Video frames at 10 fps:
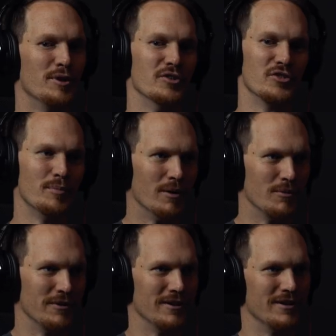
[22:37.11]
being smart
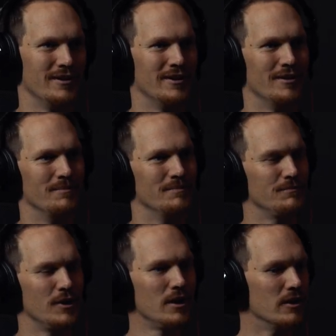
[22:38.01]
with it.
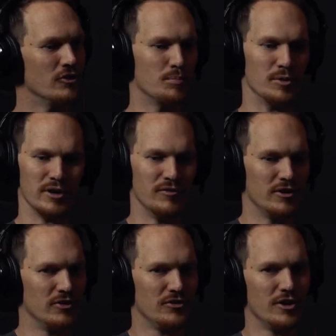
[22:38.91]
And just believing
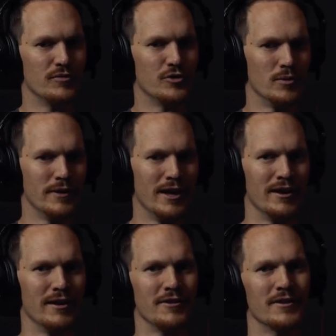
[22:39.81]
in yourself, doing
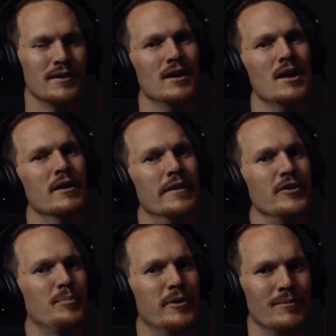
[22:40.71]
that. And I think
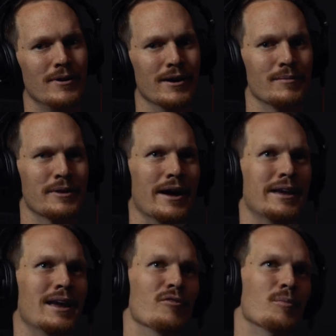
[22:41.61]
that's part of why, I
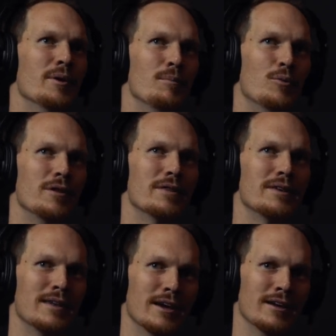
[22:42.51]
can't even pinpoint the
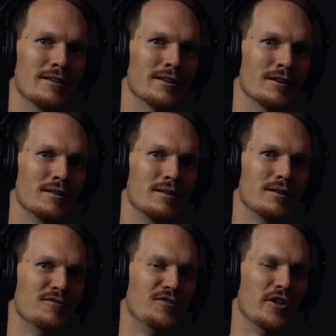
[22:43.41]
day that
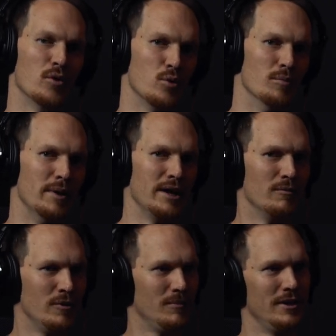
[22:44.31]
it felt like we were
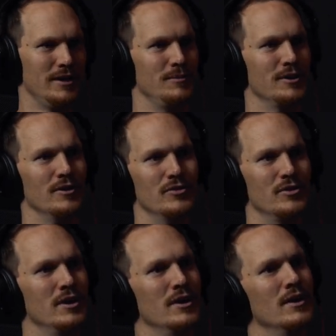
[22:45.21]
making real money,
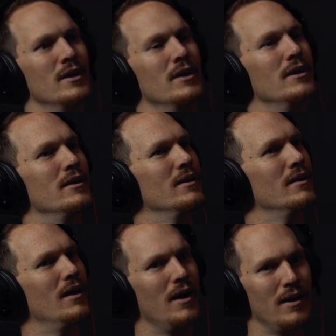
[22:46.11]
because,
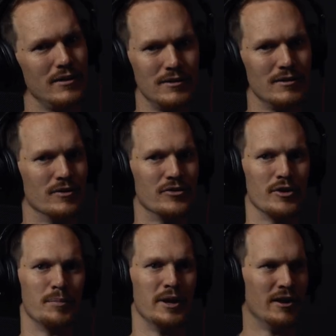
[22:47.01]
it's
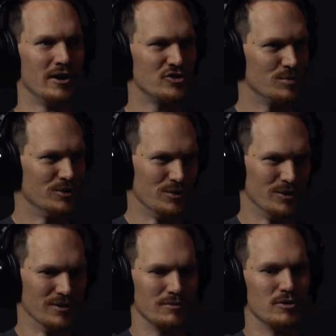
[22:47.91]
like being an
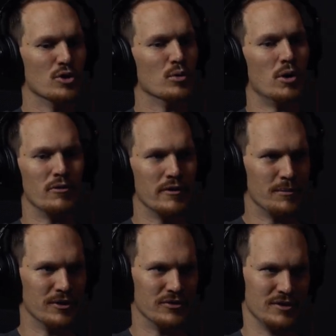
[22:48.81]
entrepreneur, growing the
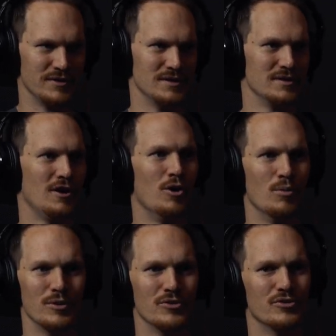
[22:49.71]
business is
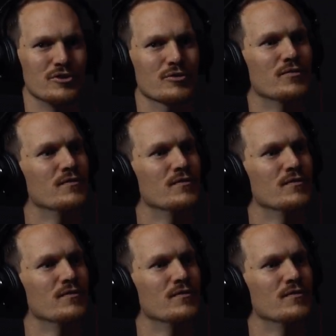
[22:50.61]
always, you're